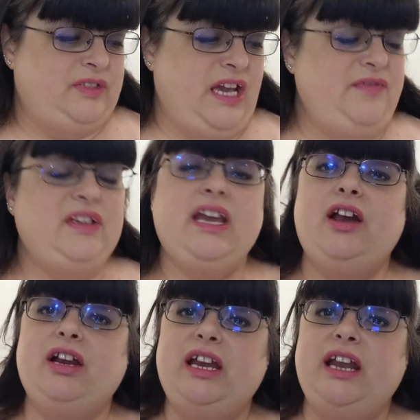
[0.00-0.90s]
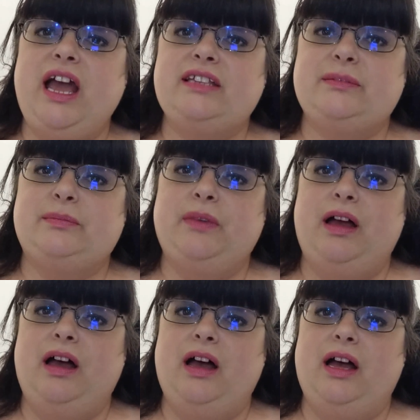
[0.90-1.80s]
David Carradine has
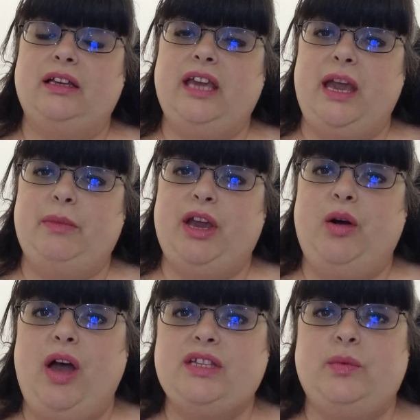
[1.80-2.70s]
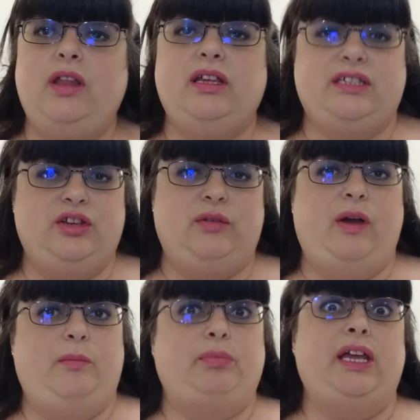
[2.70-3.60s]
a cameo, as well as
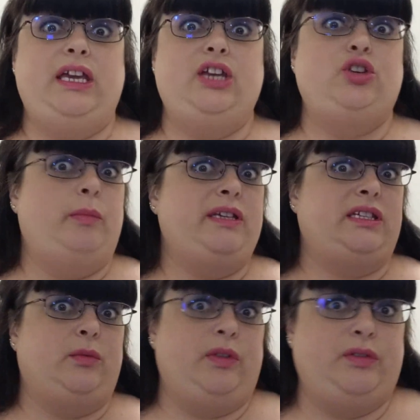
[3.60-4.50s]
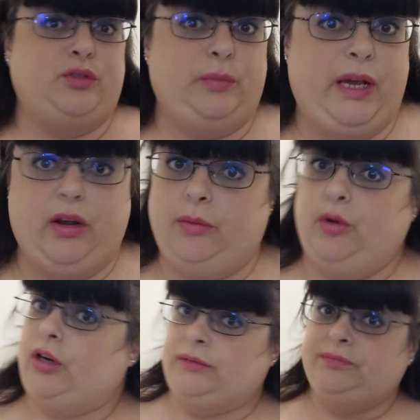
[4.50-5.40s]
Blink and You'll Miss It with Drew
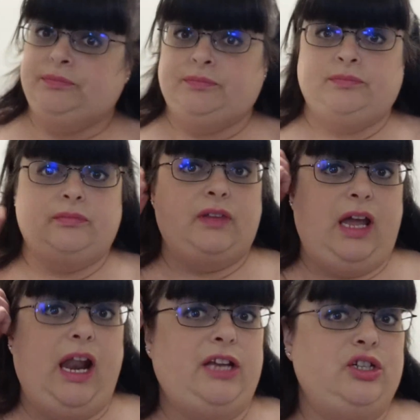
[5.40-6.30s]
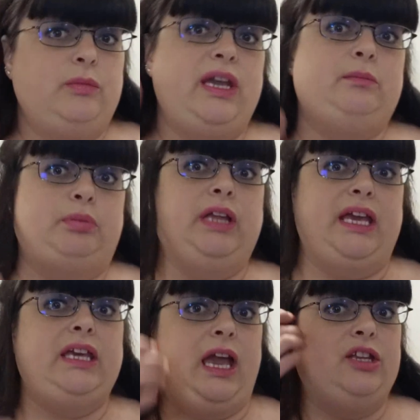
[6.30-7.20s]
Barrymore. And I do mean
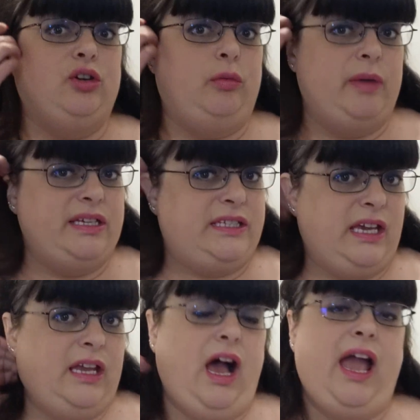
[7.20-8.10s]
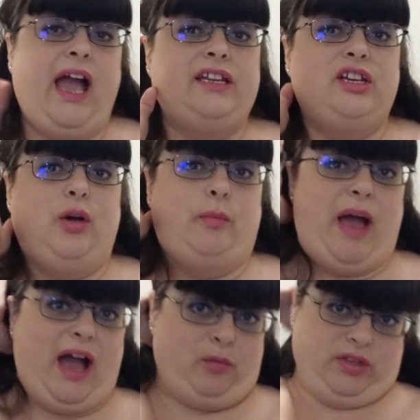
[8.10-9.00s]
blink and you'll miss it. I had to go
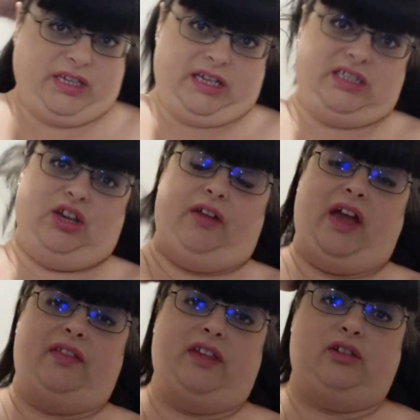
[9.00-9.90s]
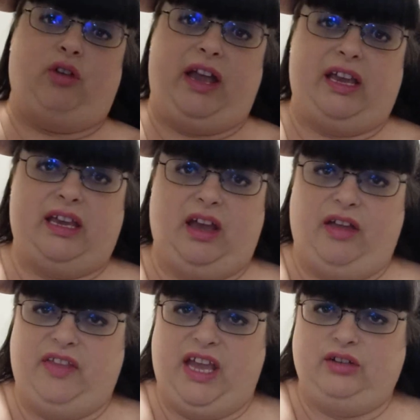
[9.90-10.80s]
back once I saw that
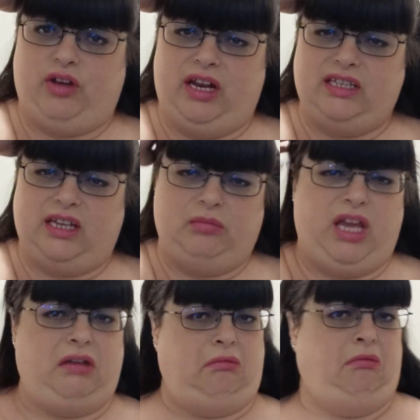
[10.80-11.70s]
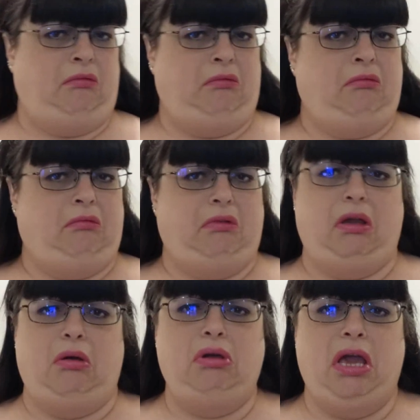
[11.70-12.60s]
in the end credits, and I'm like,
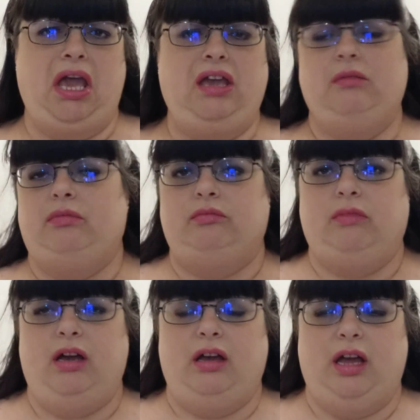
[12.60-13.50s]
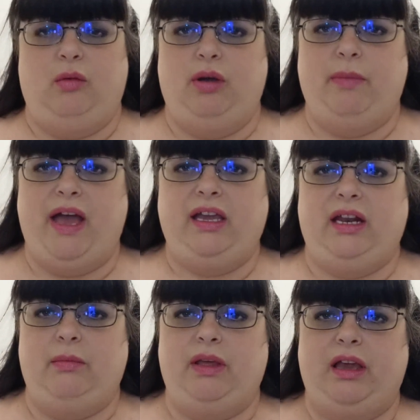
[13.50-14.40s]
okay, I went back
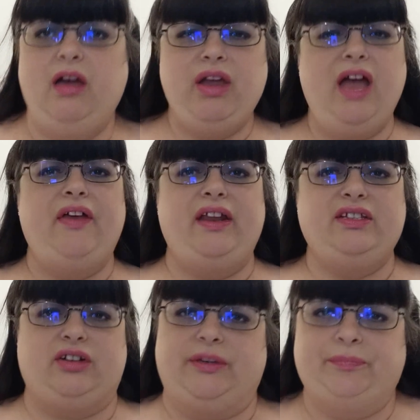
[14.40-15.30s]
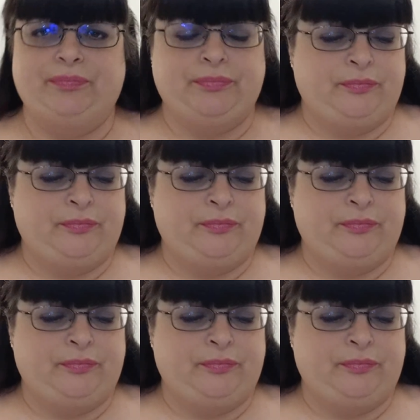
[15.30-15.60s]
and I'm like, oh yeah, that is her.